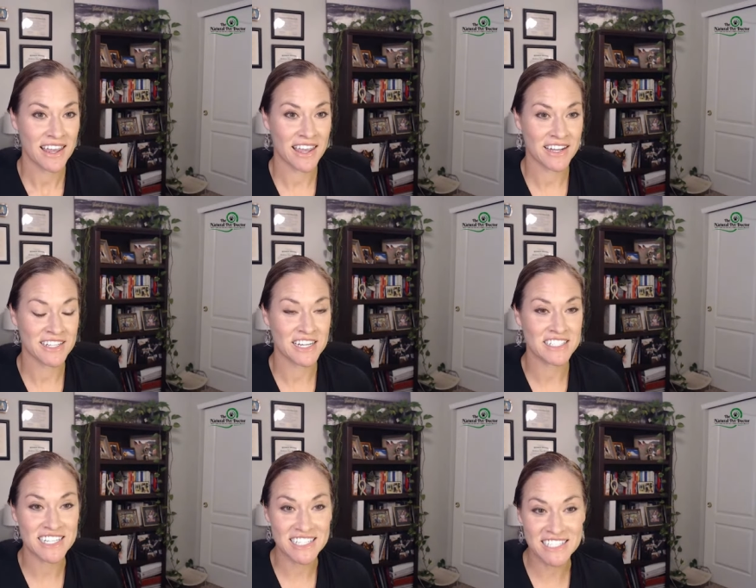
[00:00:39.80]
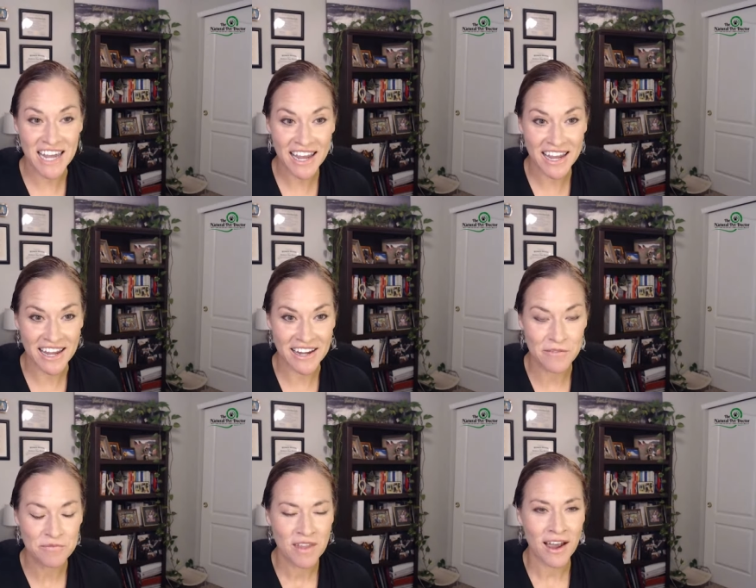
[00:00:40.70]
And today
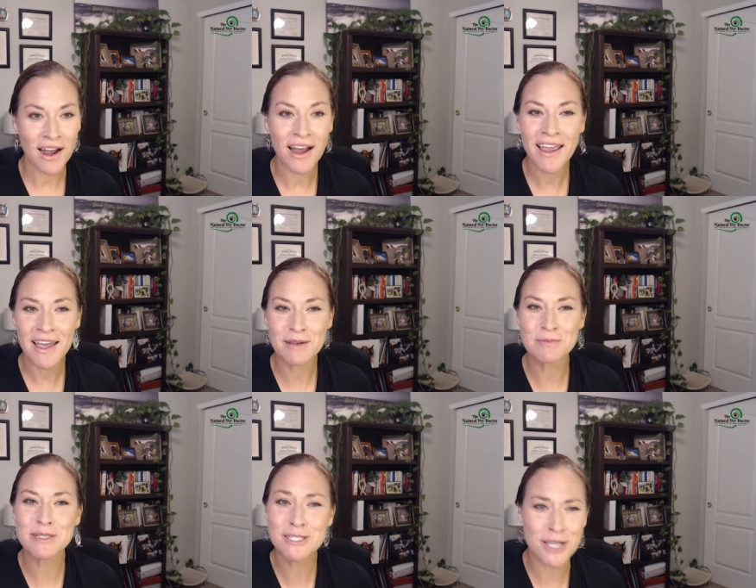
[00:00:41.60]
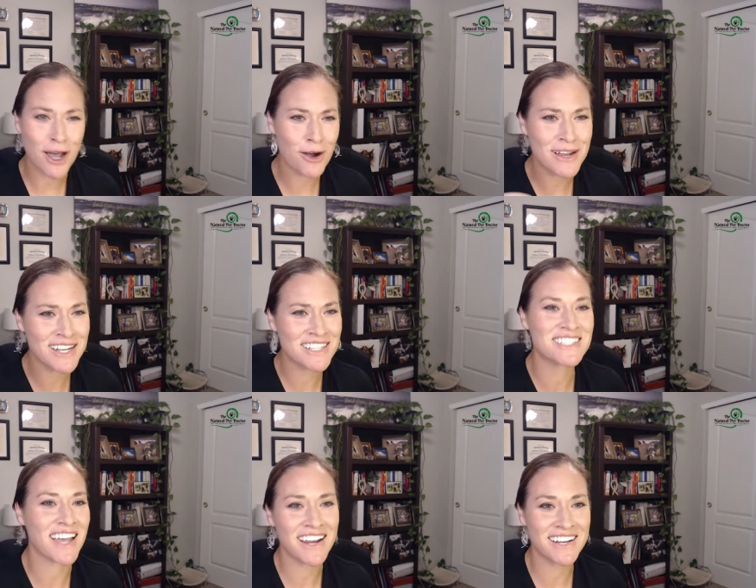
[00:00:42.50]
I am so
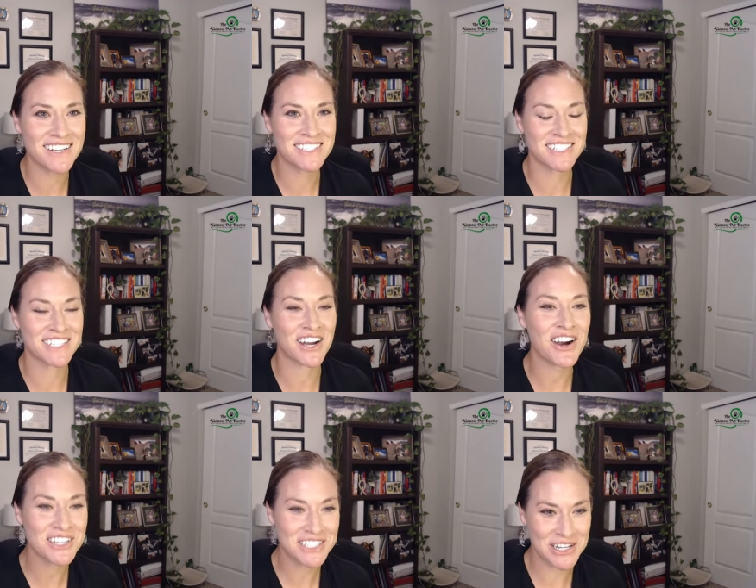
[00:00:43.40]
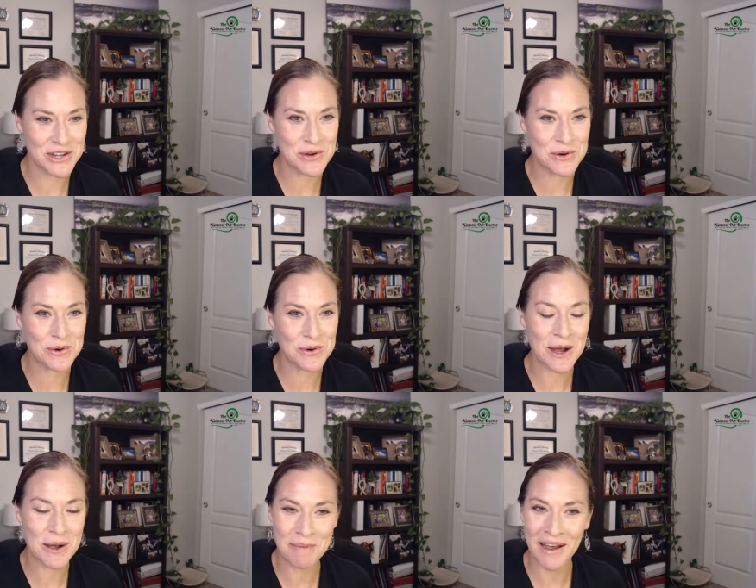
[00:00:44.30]
excited to talk to you
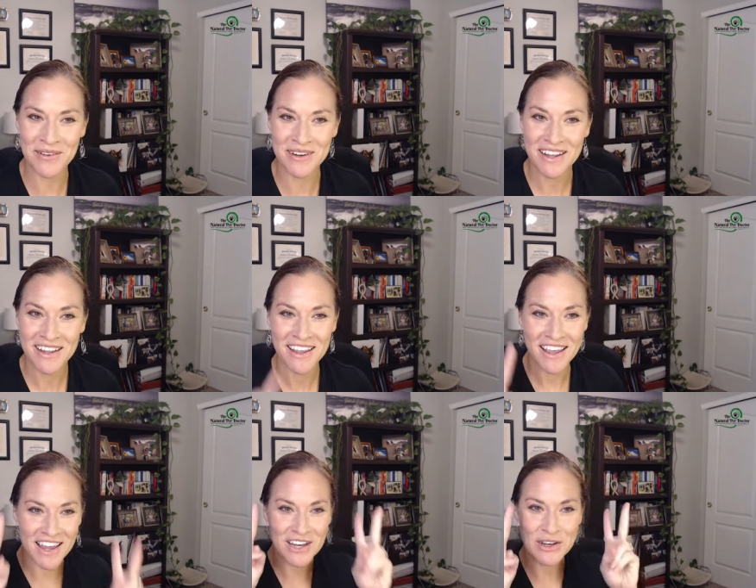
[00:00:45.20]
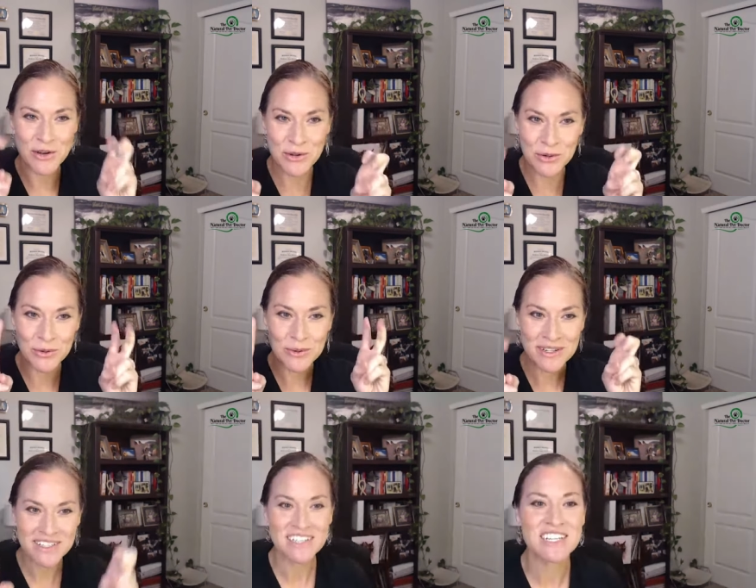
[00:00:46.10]
about a new
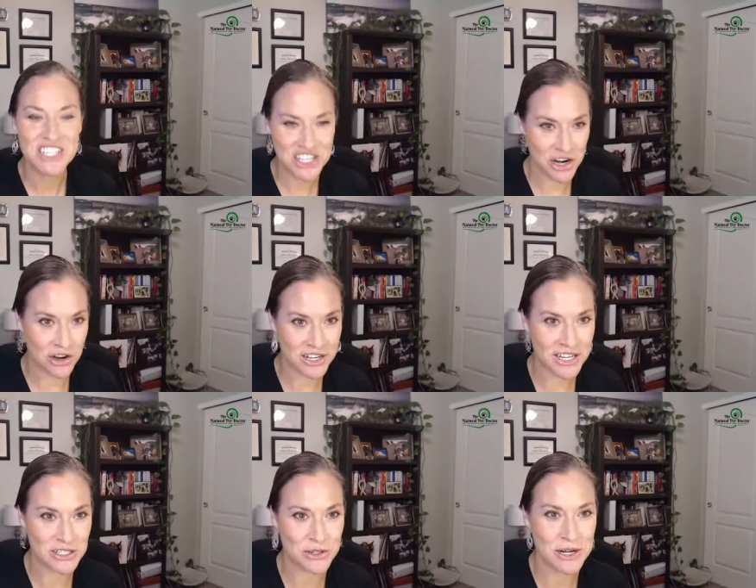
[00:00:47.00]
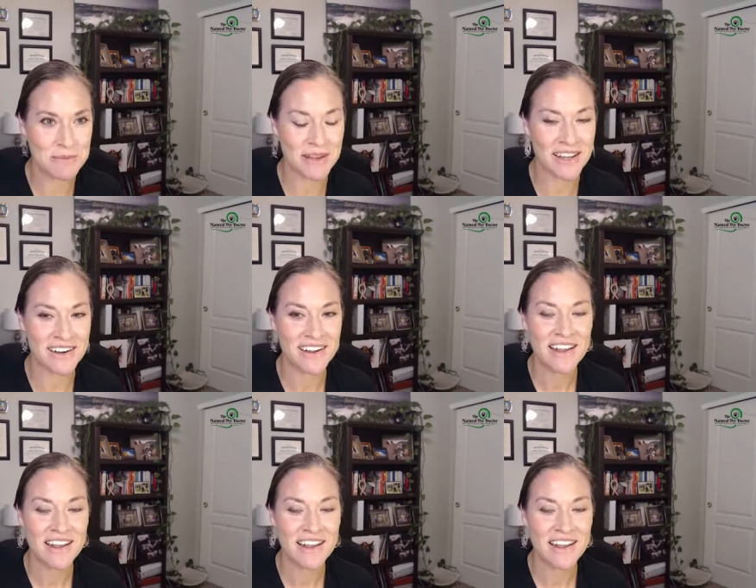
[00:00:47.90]
Giardia treatment.